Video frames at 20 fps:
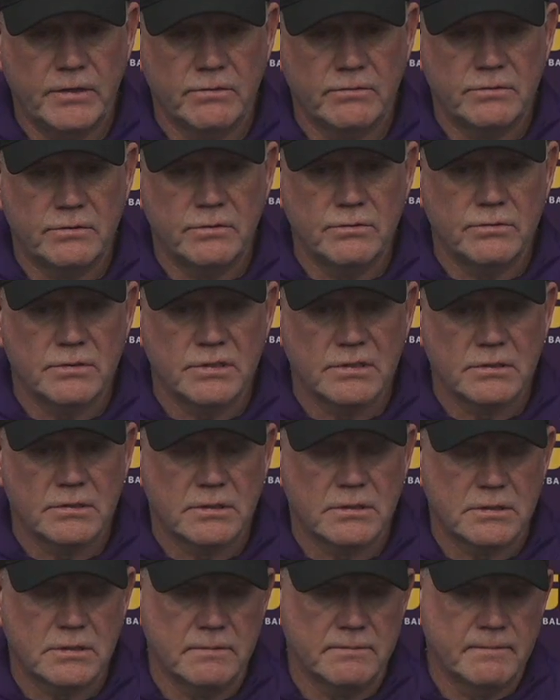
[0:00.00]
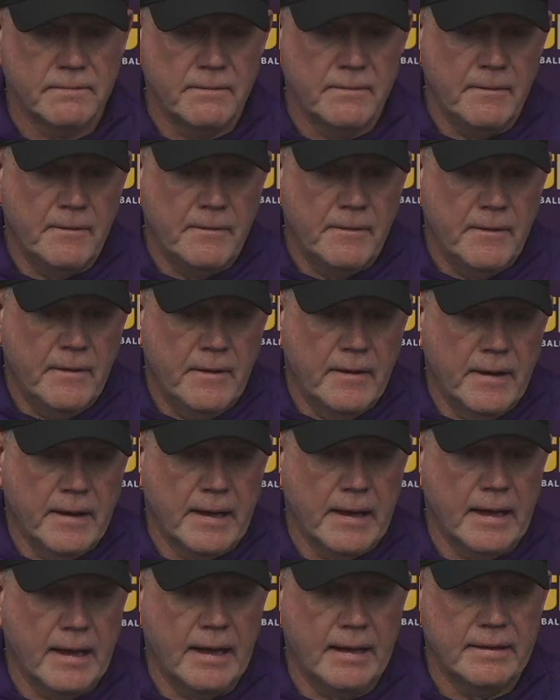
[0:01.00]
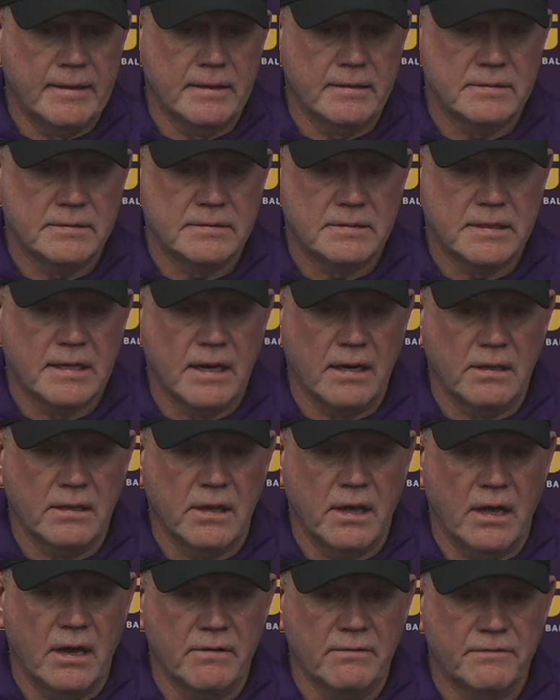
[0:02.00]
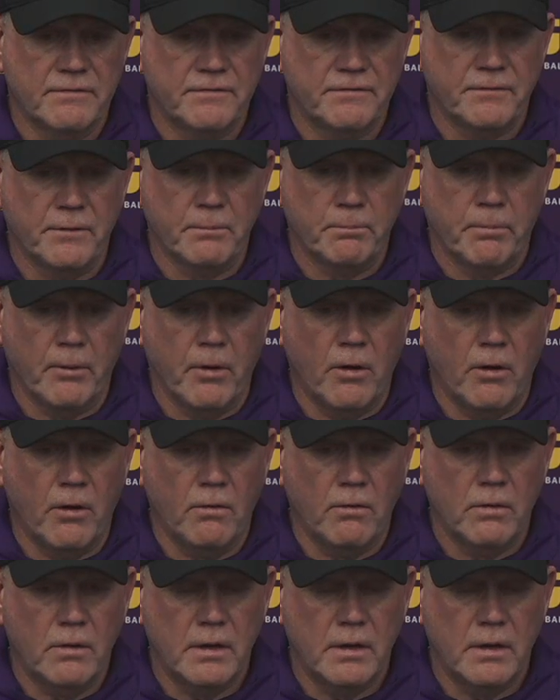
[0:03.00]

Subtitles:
Deuce is a guy that's got a lot of football,